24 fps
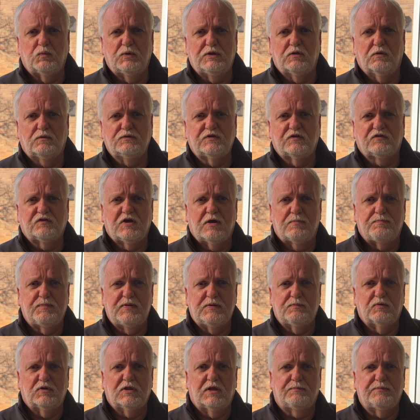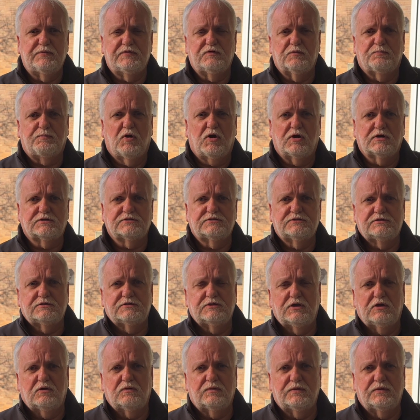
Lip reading: we don't just cut people up into parts.